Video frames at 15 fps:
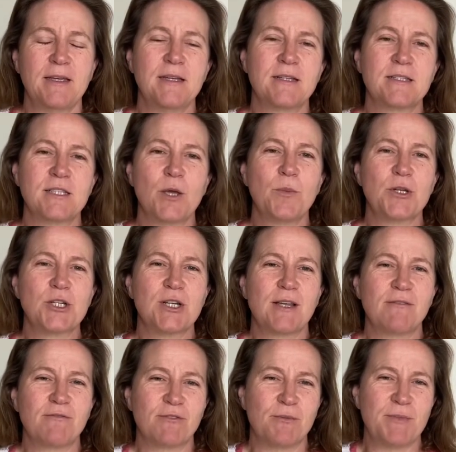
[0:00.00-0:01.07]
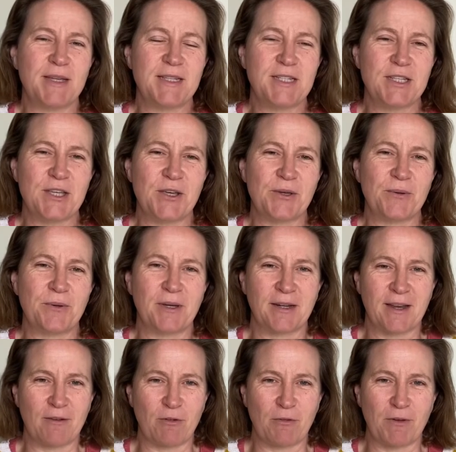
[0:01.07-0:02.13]
So much love from me to you, and
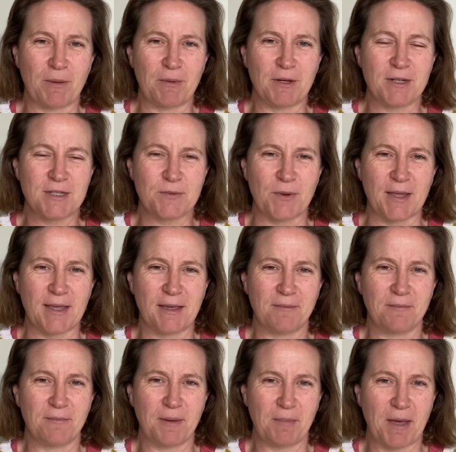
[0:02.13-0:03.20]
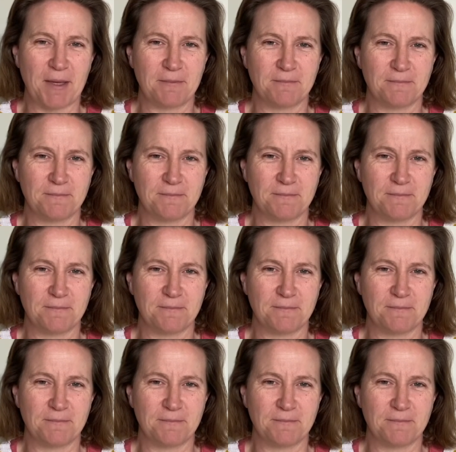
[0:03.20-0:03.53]
have a fabulous week. Bye-bye.